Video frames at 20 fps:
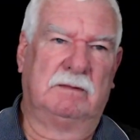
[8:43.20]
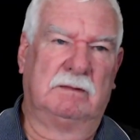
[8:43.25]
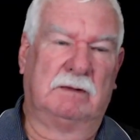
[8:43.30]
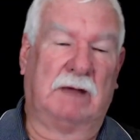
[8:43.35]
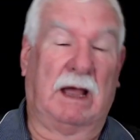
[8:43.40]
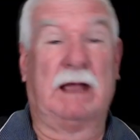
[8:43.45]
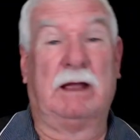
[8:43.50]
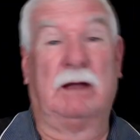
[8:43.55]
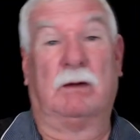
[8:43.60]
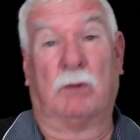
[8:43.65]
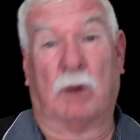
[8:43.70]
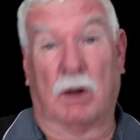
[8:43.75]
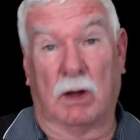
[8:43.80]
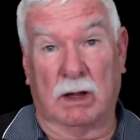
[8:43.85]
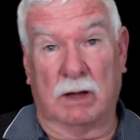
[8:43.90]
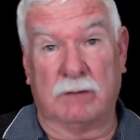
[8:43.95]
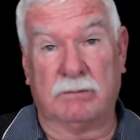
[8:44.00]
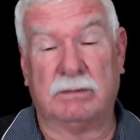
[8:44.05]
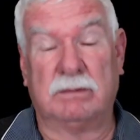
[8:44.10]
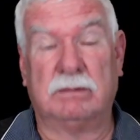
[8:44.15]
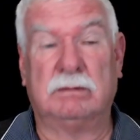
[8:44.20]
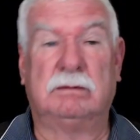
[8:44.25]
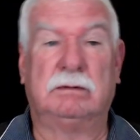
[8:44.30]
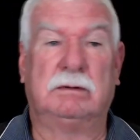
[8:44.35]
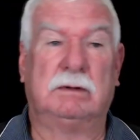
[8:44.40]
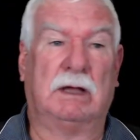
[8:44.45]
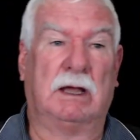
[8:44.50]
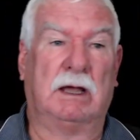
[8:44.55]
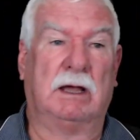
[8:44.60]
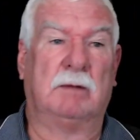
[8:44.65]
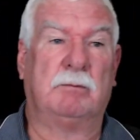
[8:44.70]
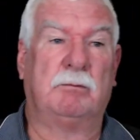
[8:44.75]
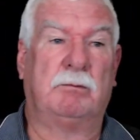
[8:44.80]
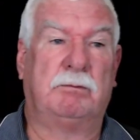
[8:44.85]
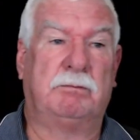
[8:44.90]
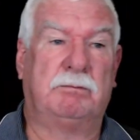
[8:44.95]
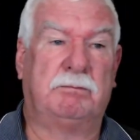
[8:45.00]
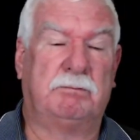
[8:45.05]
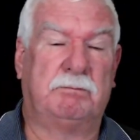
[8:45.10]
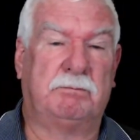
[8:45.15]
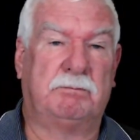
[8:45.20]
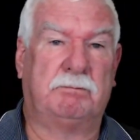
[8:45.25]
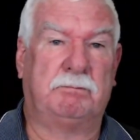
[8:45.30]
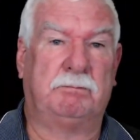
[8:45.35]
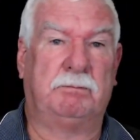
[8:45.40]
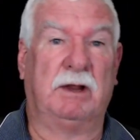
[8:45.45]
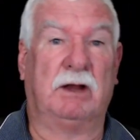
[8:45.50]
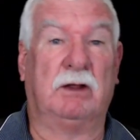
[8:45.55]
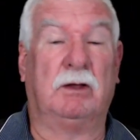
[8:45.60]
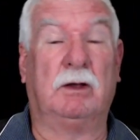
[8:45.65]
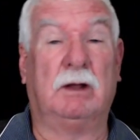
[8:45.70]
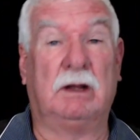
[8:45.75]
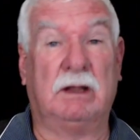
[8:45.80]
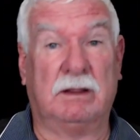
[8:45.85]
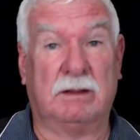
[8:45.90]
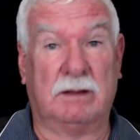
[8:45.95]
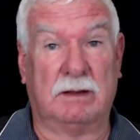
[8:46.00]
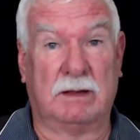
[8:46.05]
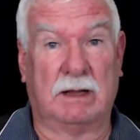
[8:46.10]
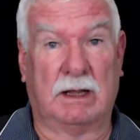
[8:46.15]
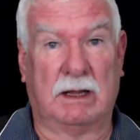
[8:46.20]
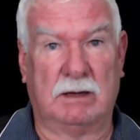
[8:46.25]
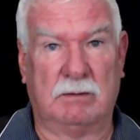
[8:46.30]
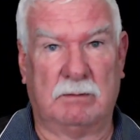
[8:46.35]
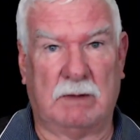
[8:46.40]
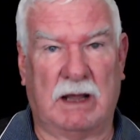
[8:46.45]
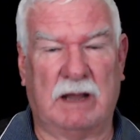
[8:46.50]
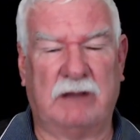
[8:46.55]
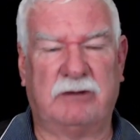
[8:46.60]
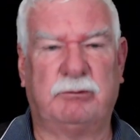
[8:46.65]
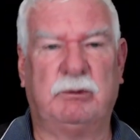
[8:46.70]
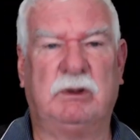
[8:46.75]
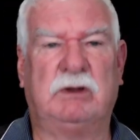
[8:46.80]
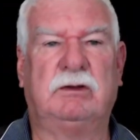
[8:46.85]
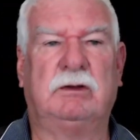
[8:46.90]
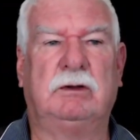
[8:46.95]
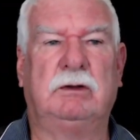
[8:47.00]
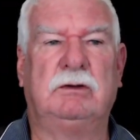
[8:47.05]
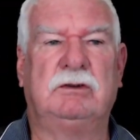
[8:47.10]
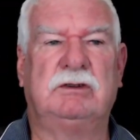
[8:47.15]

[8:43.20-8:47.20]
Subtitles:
I arrive a bit earlier than they ask me to,